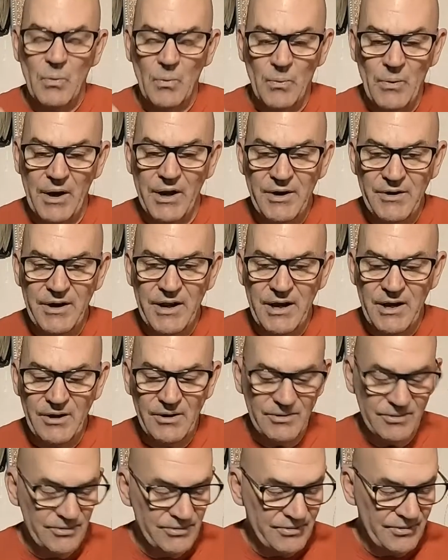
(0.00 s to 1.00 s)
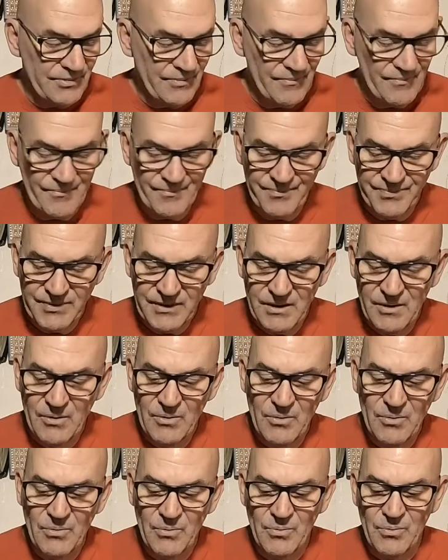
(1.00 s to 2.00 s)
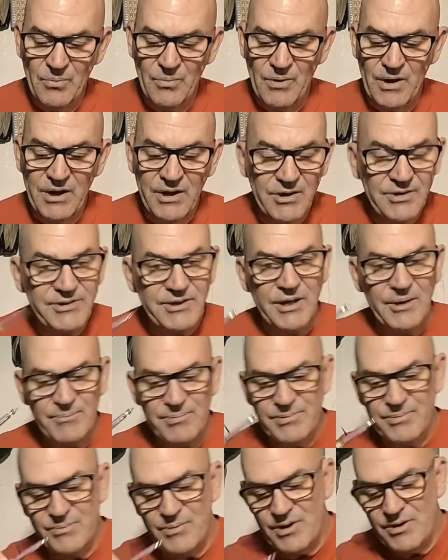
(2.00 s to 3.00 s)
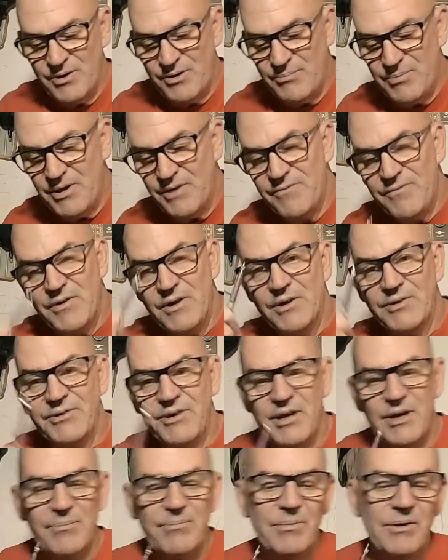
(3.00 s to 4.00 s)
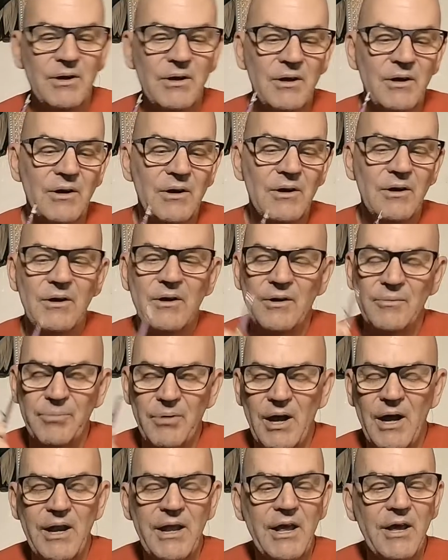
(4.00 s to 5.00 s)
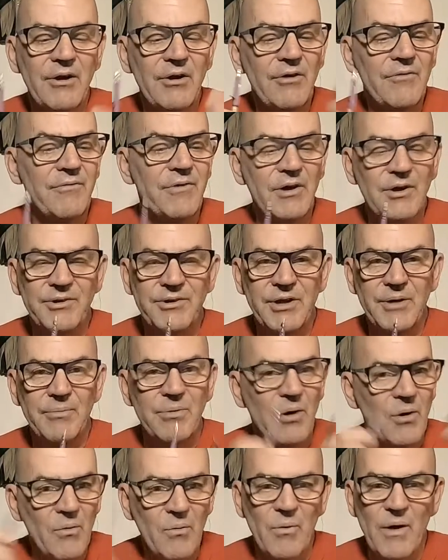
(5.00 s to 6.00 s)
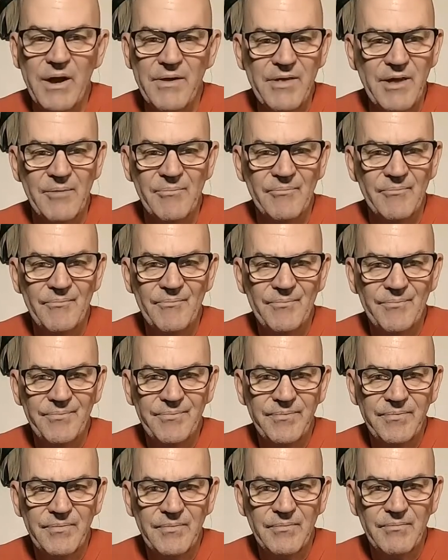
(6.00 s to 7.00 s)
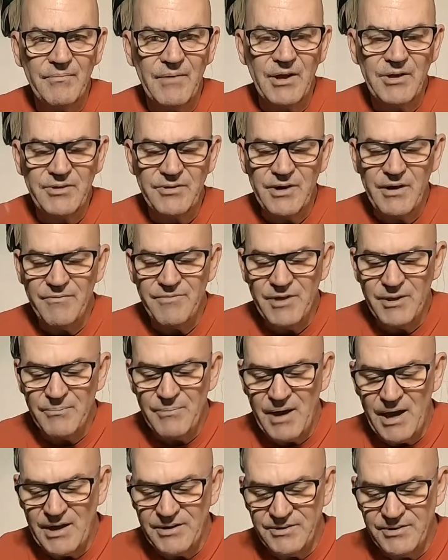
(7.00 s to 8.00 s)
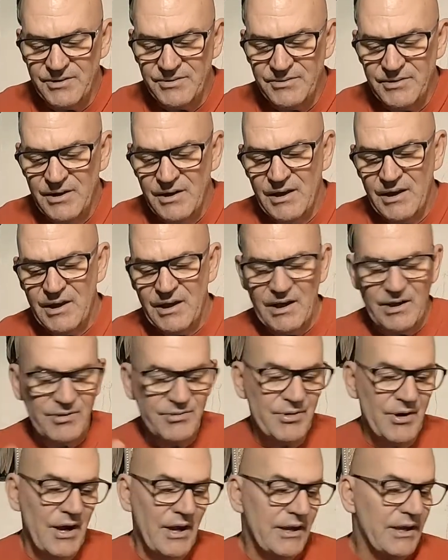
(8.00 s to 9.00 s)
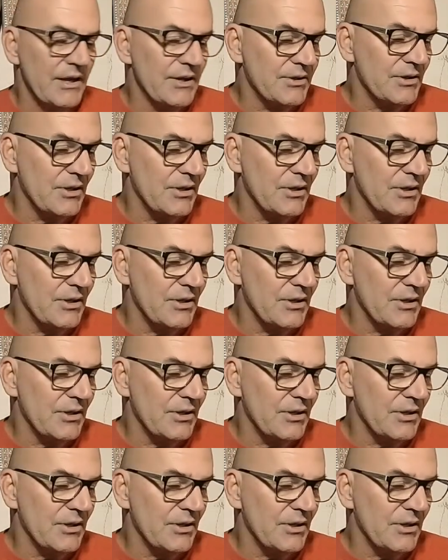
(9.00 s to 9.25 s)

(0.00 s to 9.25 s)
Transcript: Weigh your arrows. Weigh your tips, whether it be a field tip, a broadhead, or a field tip. Weigh them. Make sure everything matches, and try and get as